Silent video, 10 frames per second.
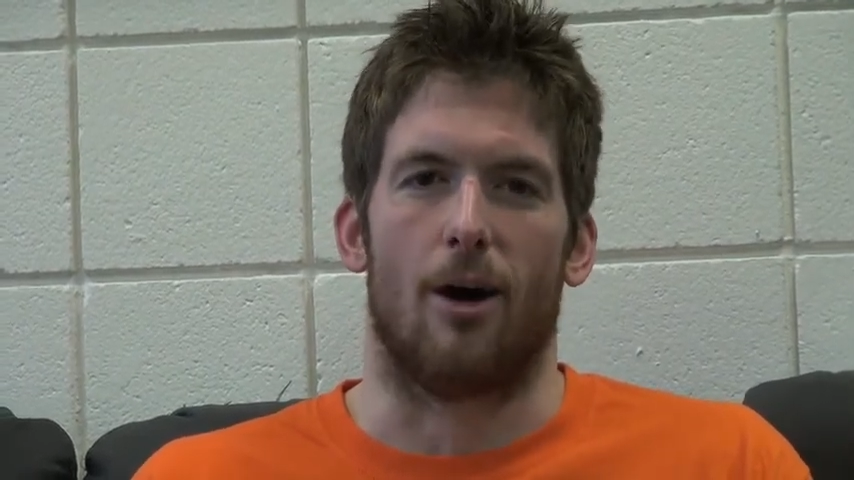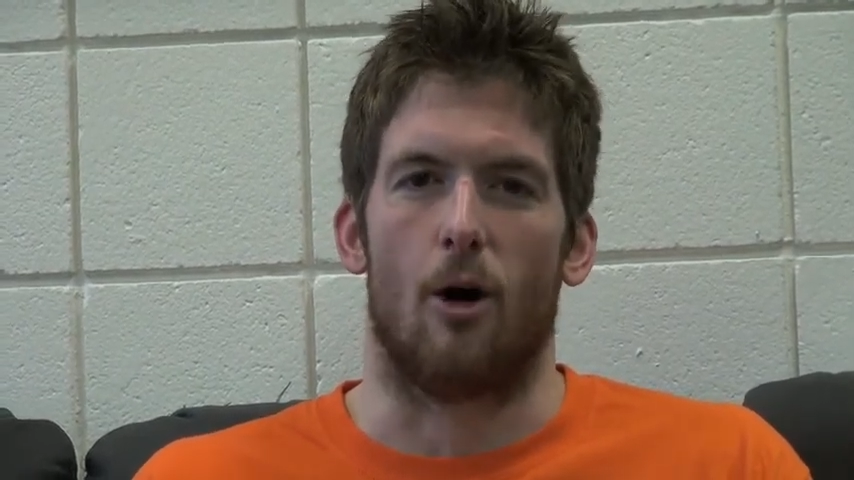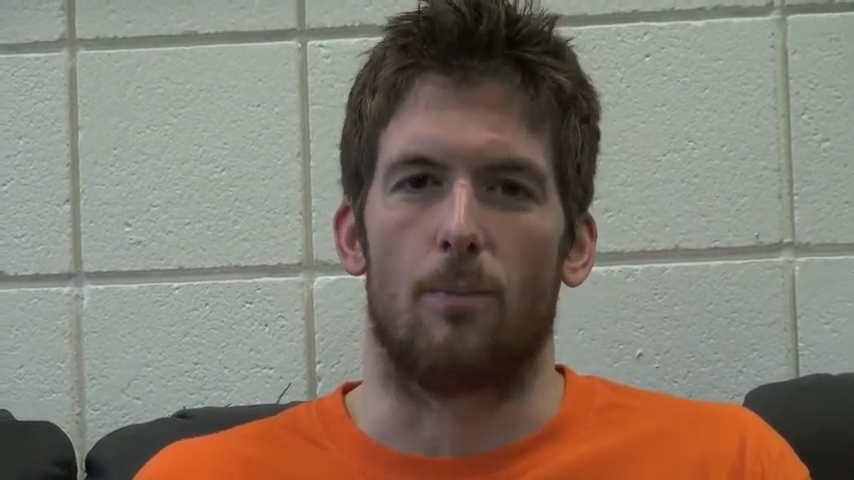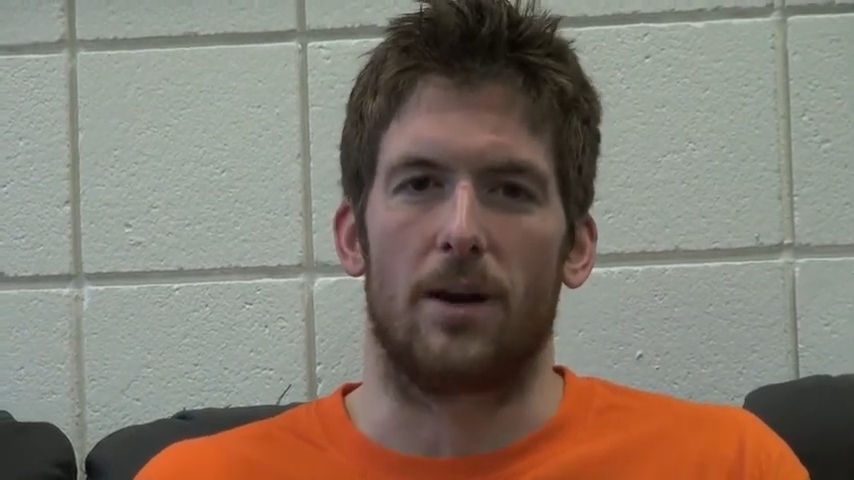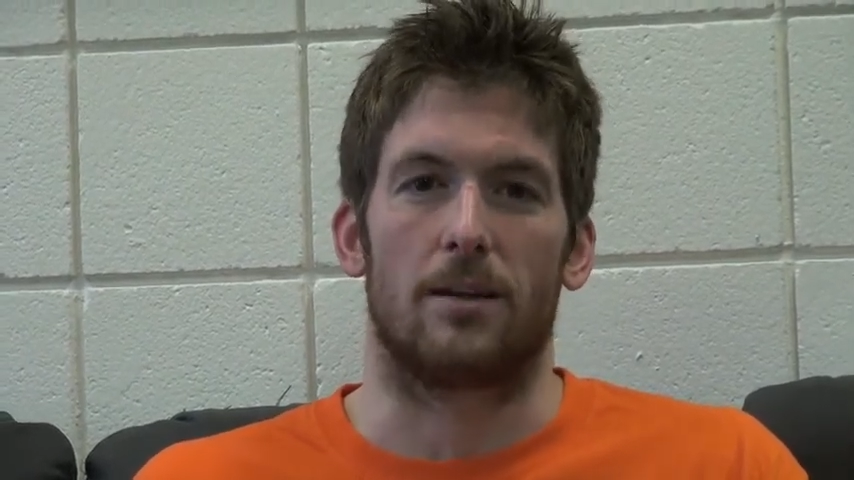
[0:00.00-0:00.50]
of
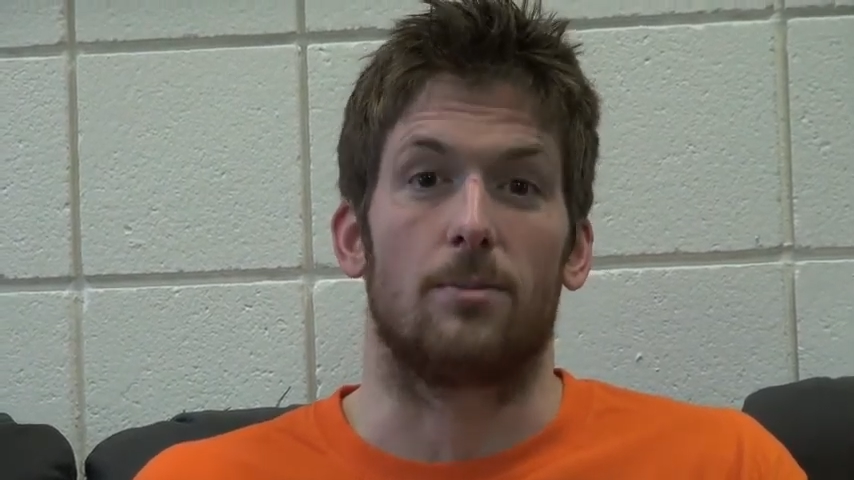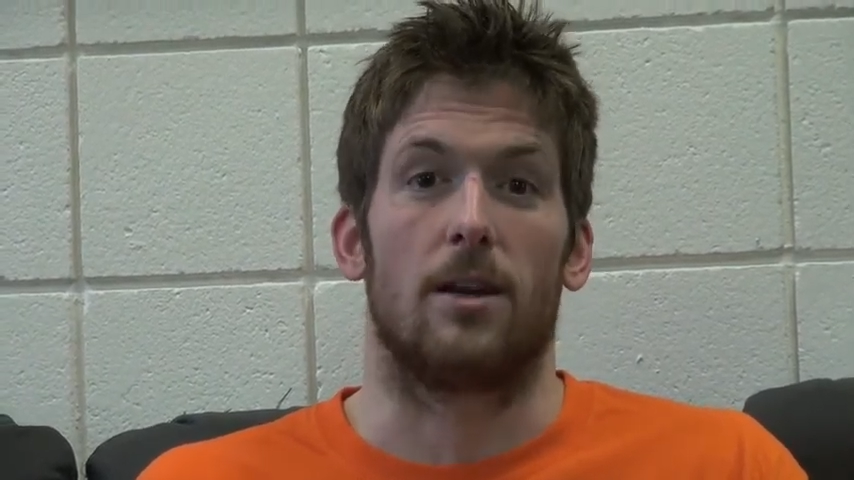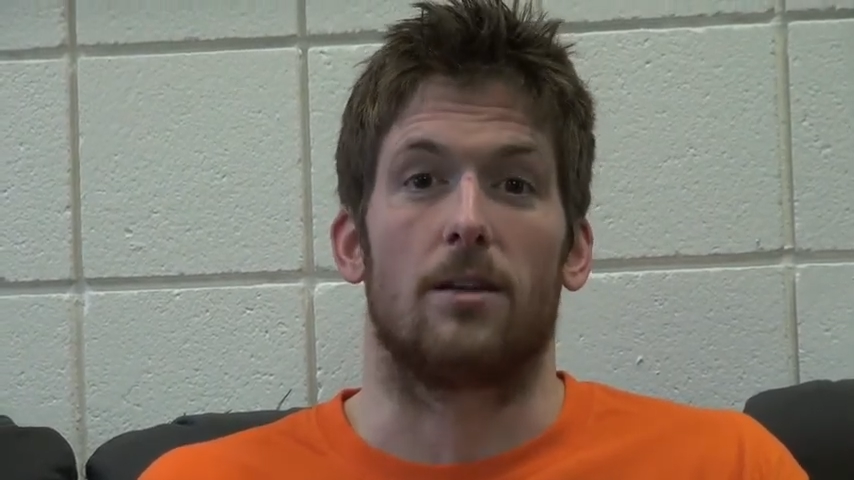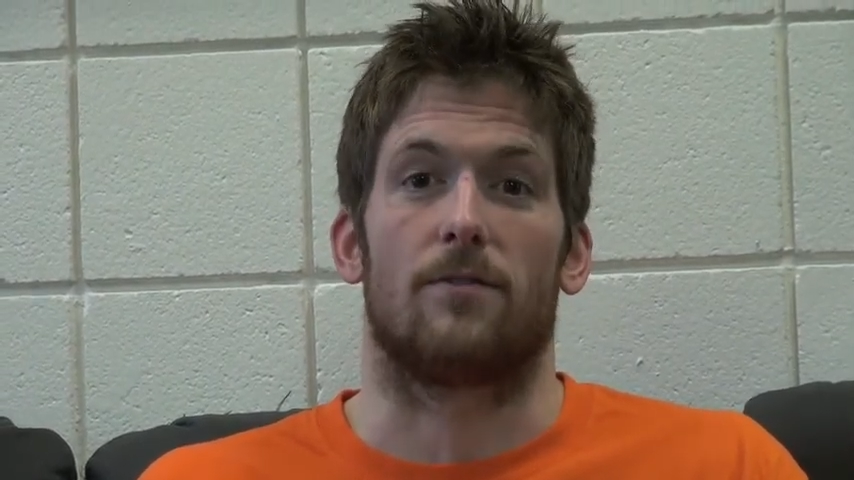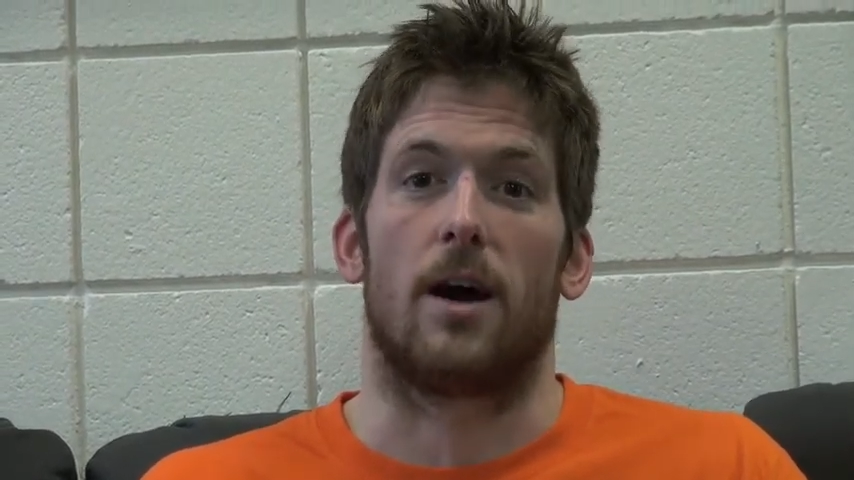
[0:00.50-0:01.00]
hoping to be
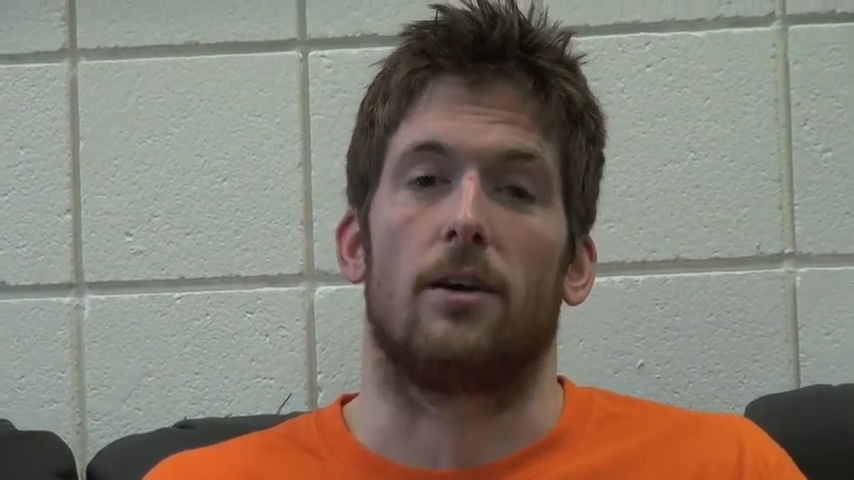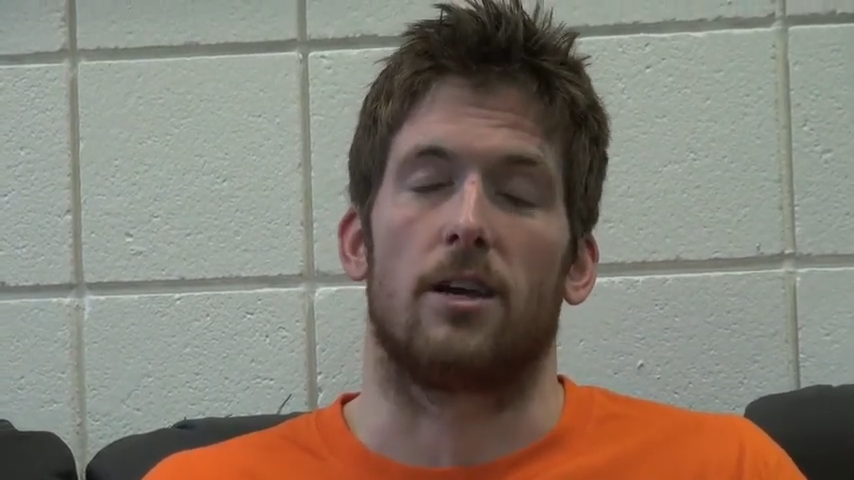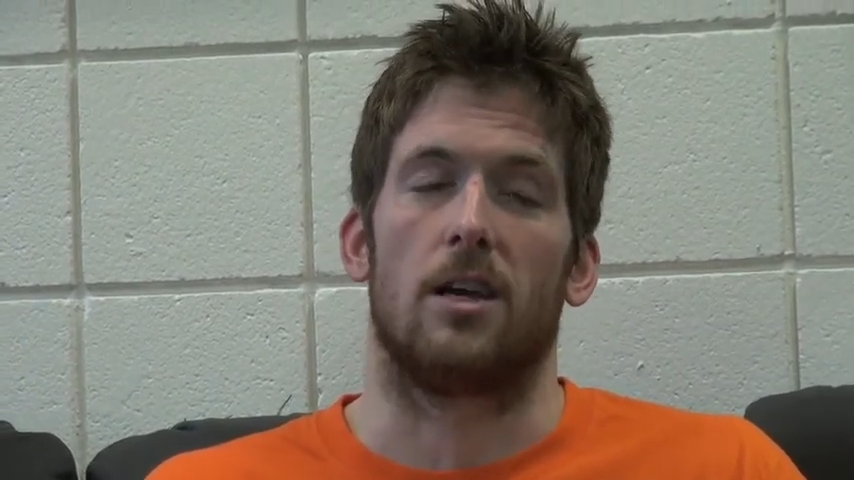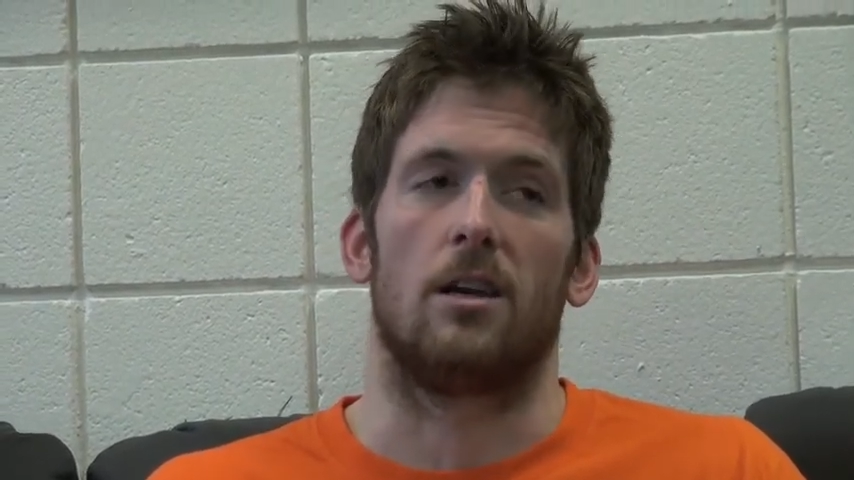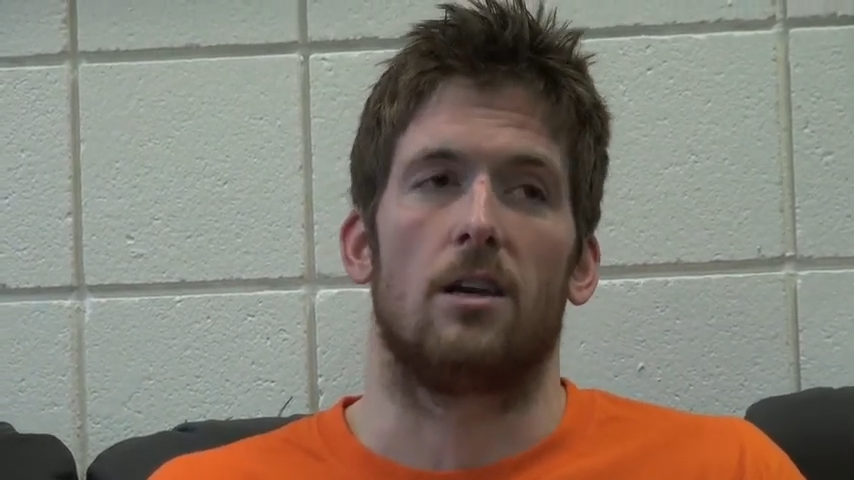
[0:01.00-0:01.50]
in the final
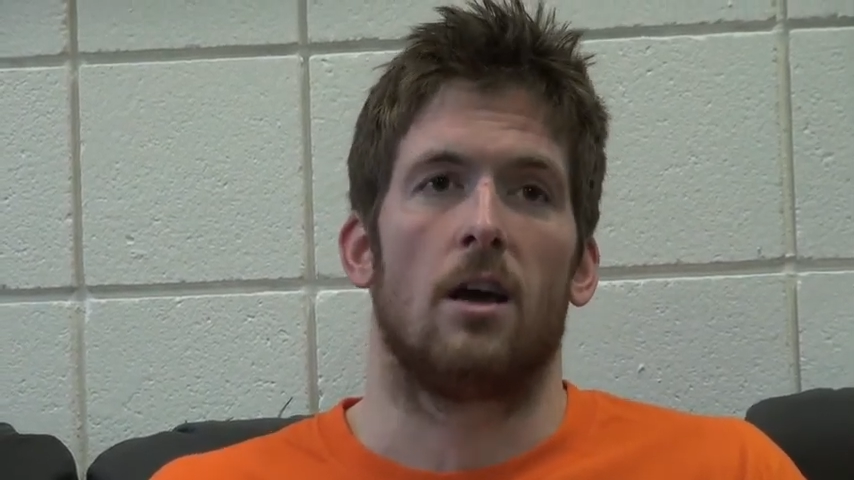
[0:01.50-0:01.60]
heat.